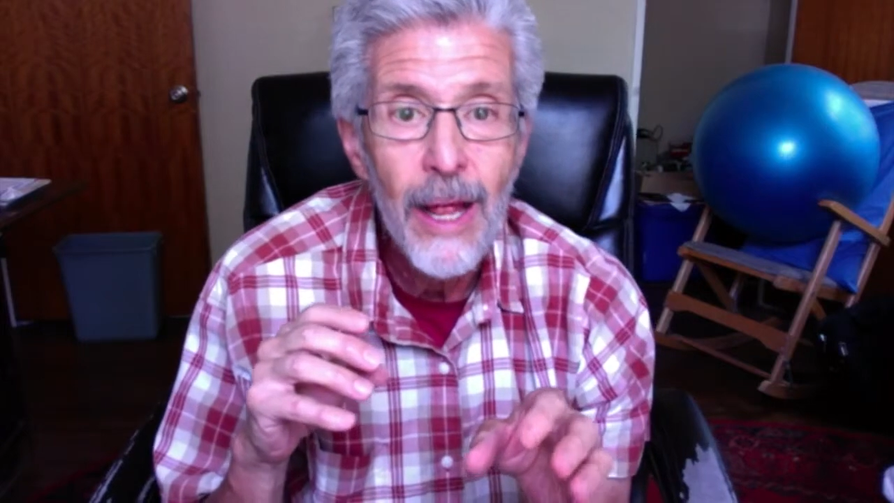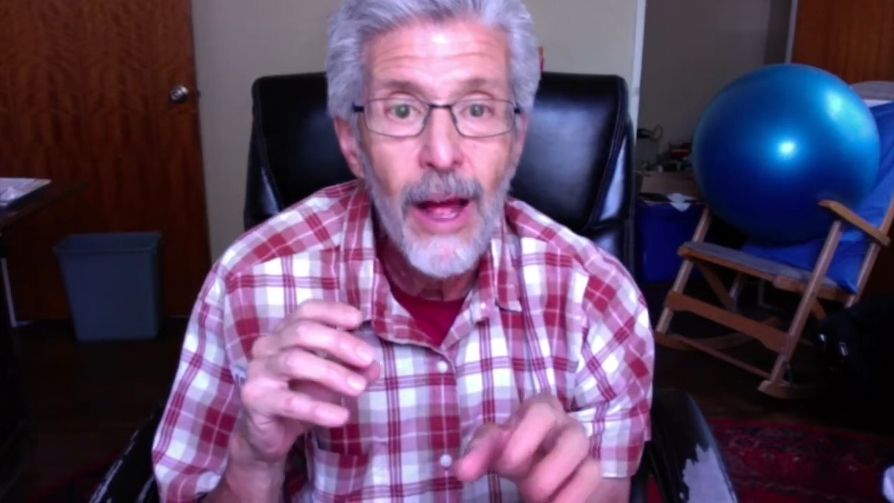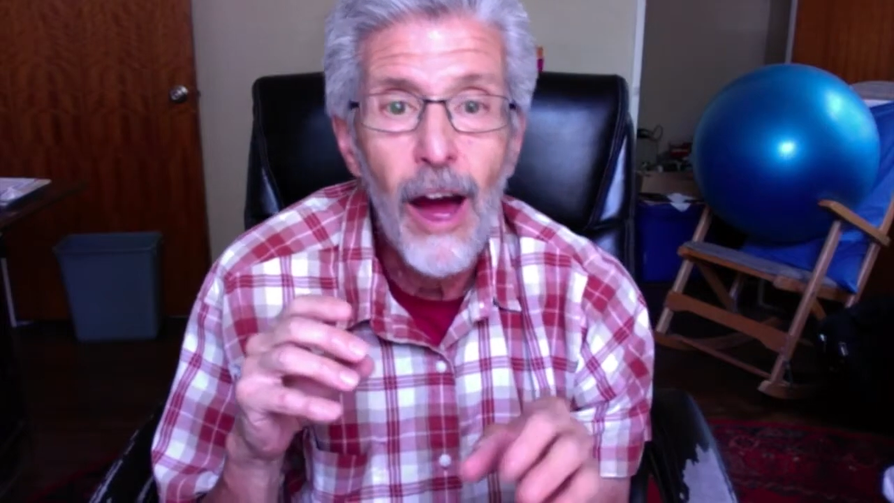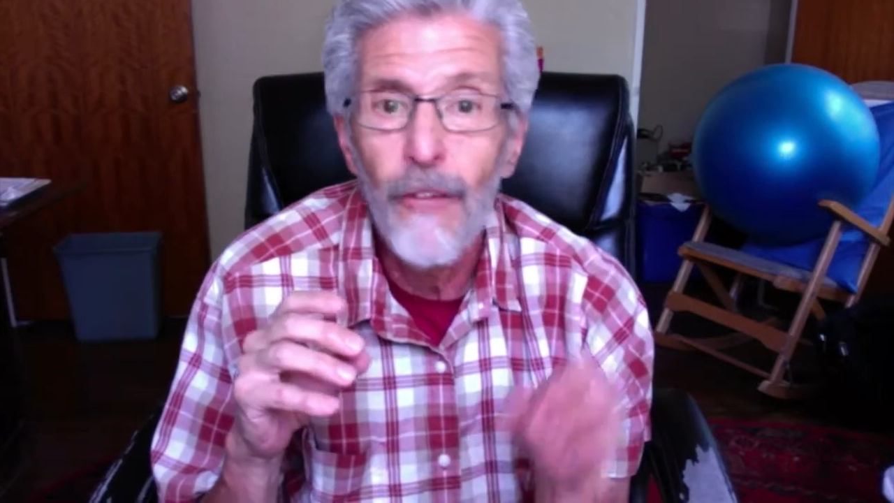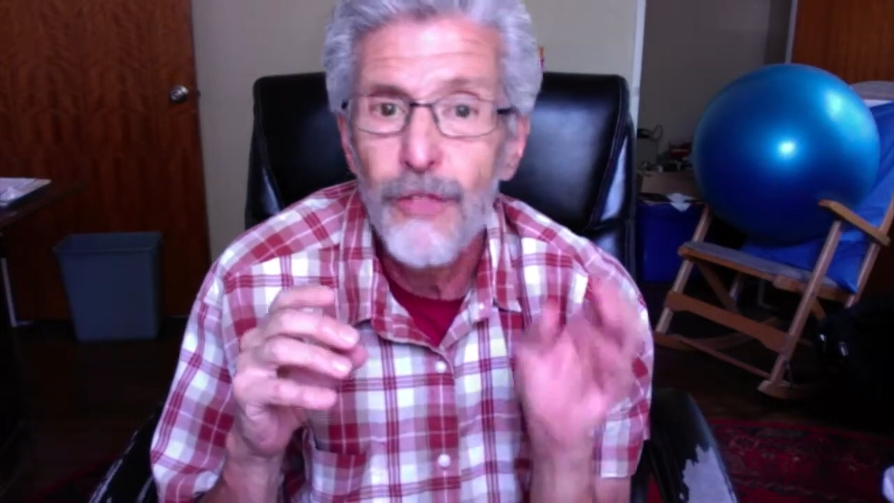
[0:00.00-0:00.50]

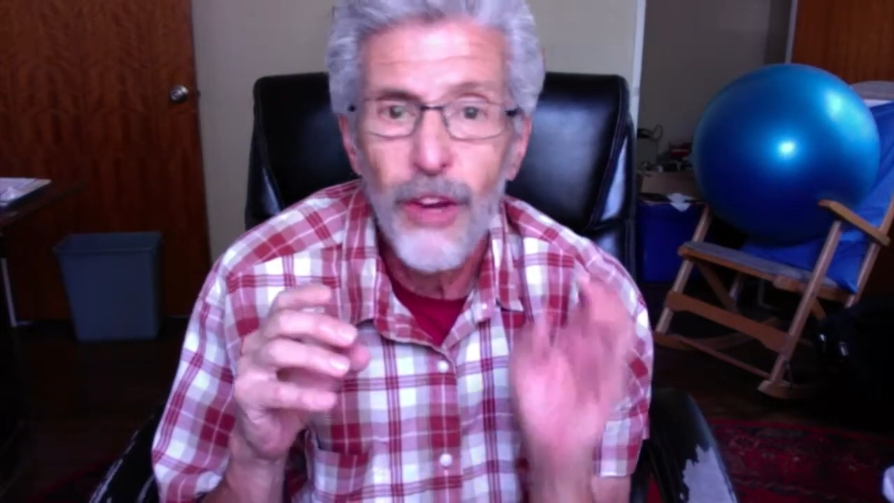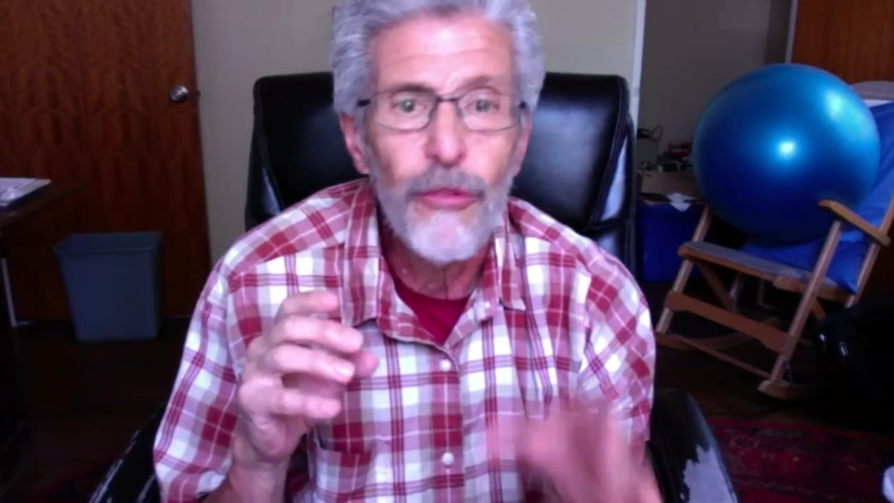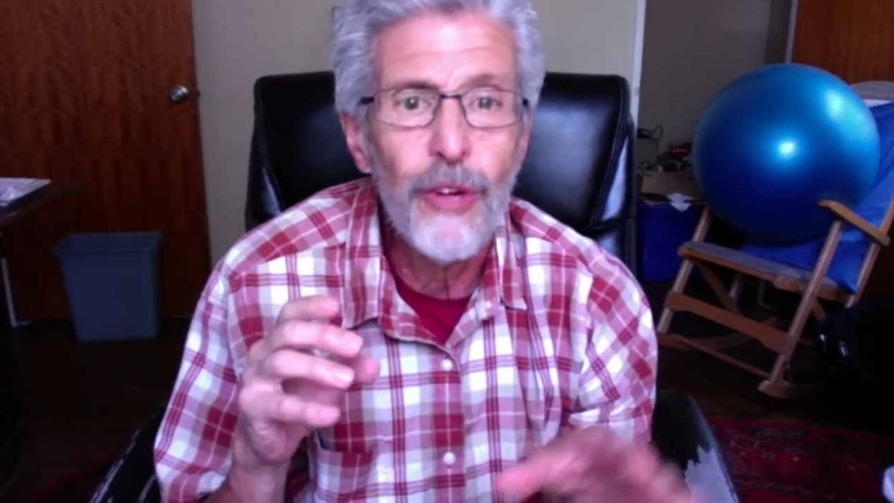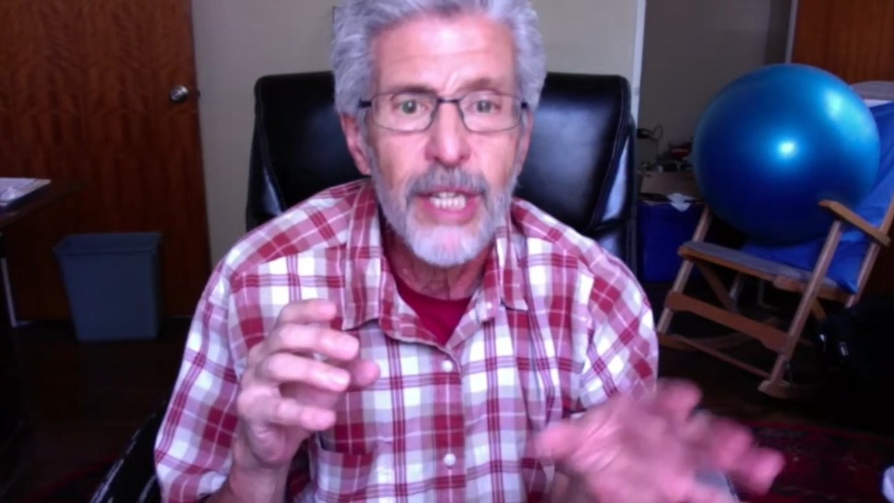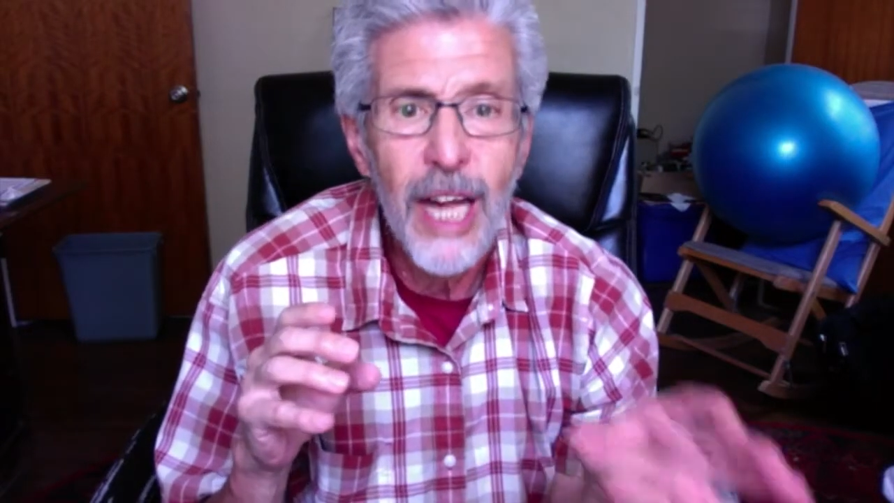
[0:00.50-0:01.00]
of
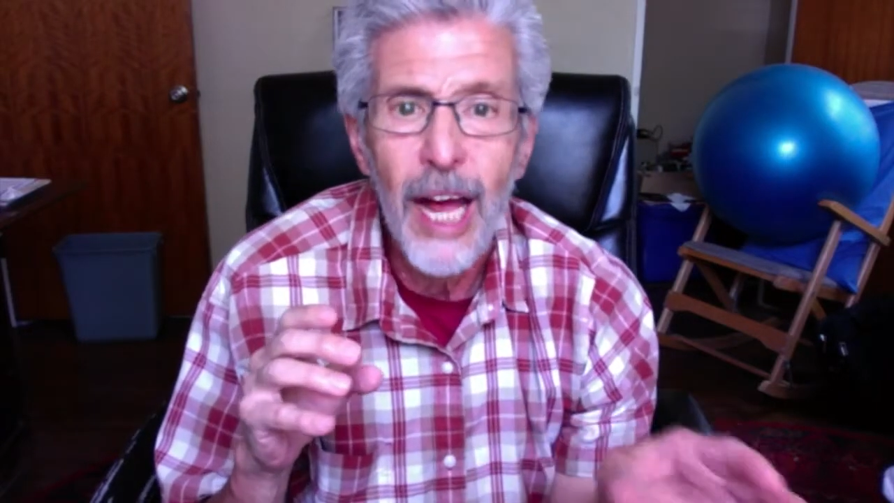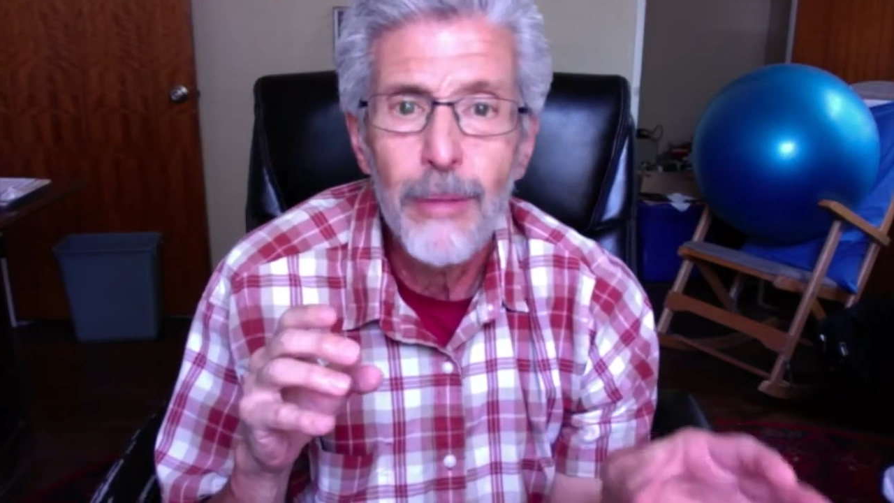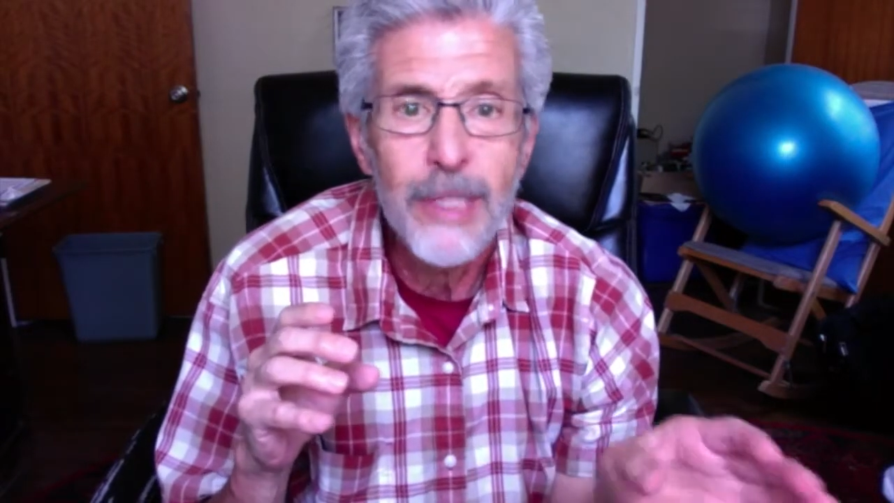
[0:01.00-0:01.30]
different types.